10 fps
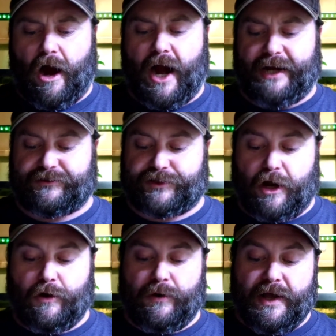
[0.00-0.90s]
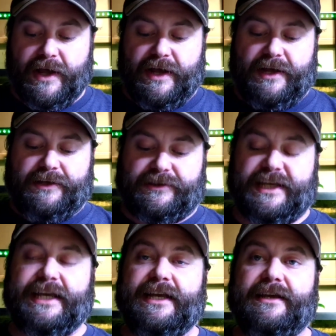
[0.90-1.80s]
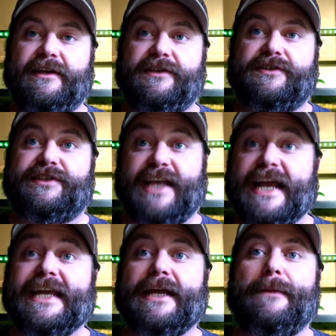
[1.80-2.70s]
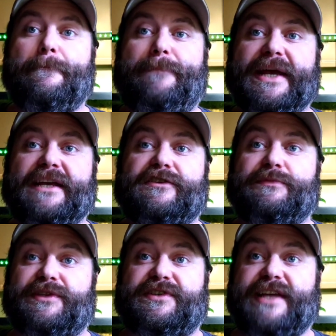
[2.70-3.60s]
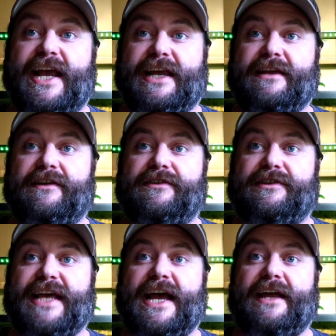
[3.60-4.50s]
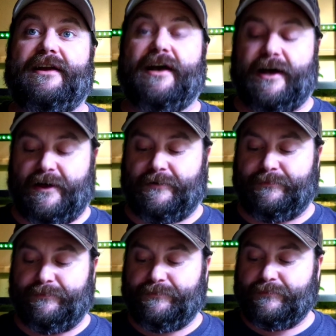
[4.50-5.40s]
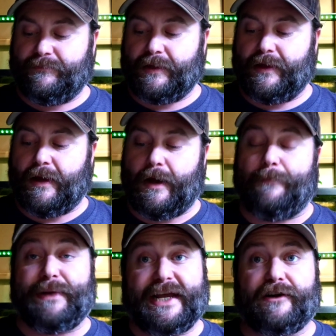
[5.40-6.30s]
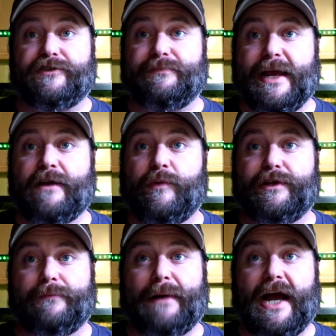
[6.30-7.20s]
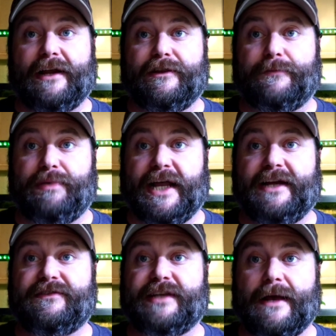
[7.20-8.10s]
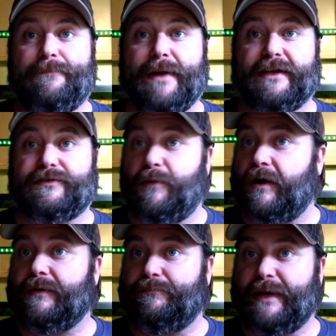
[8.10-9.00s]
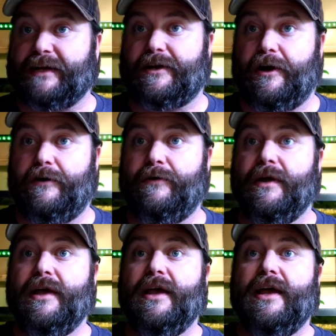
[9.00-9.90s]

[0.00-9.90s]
All right, so the second biggest mistake that um, uh, beginners make when they're buying their plants at PetSmart and Petco